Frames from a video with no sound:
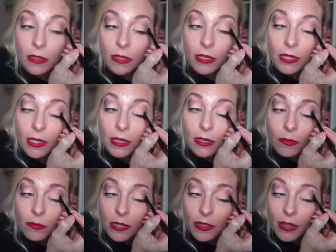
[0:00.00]
The
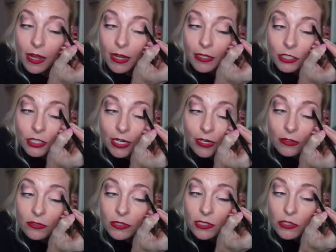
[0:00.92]
key with
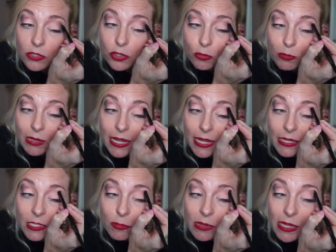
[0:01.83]
eyeshadows is to
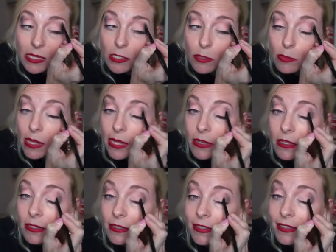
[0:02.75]
blend
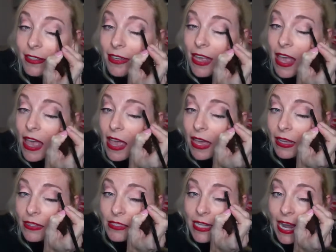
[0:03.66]

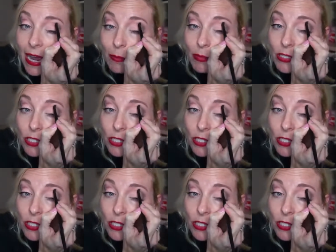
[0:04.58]
and tap.